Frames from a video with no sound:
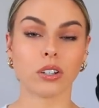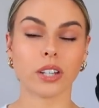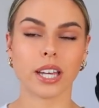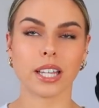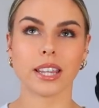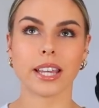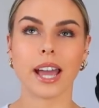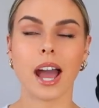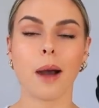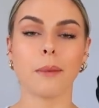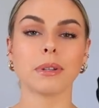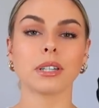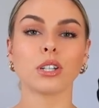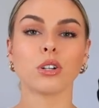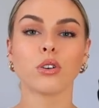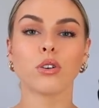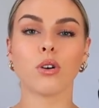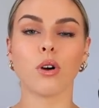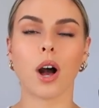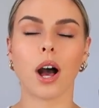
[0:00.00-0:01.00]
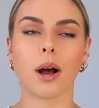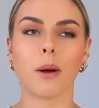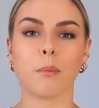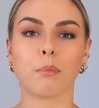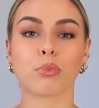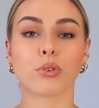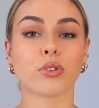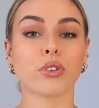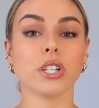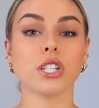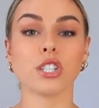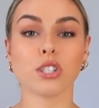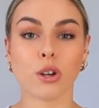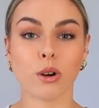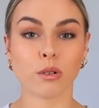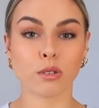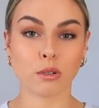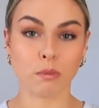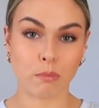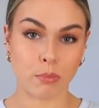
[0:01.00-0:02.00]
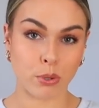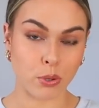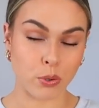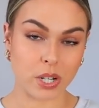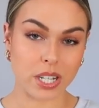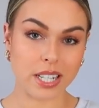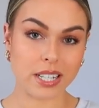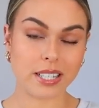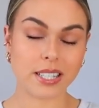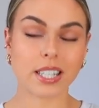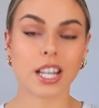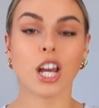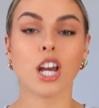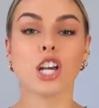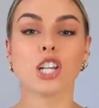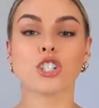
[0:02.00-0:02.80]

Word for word: like they come in little pre-soaked booties.